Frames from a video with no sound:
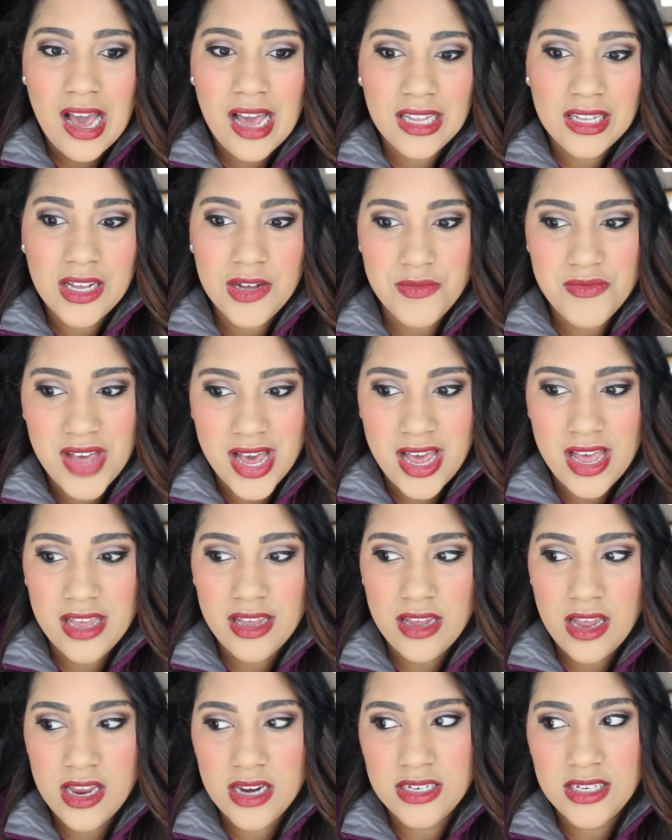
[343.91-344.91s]
I love
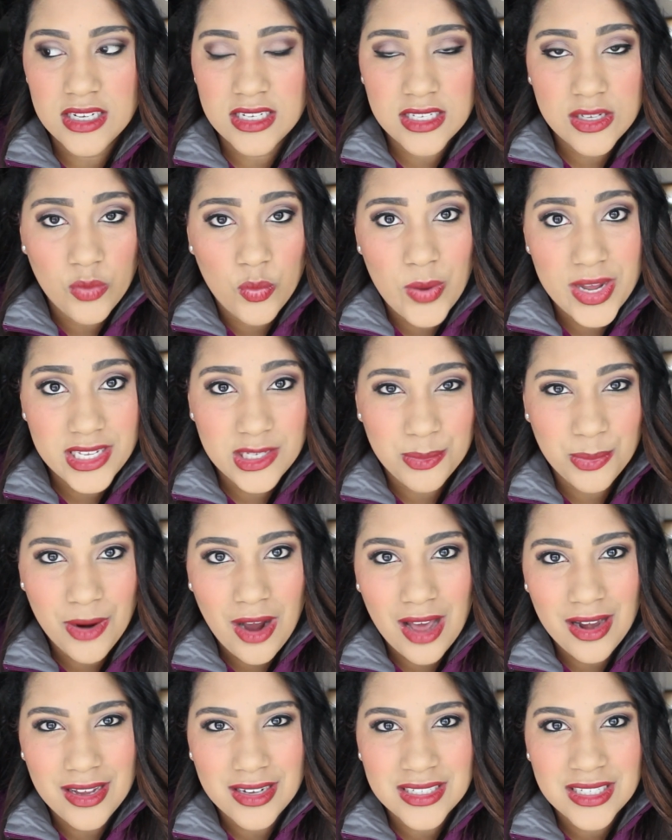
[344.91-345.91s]
that it doesn't waste
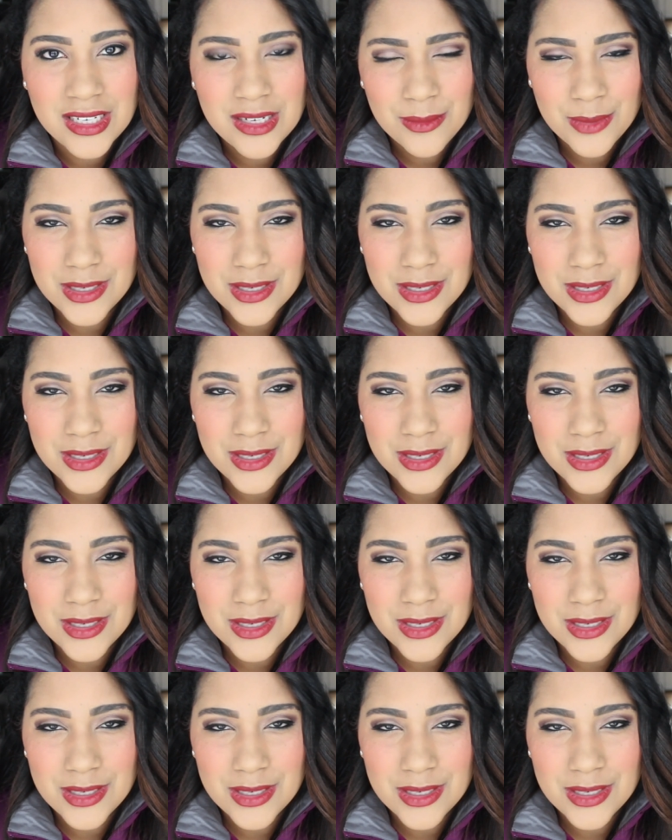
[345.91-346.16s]
product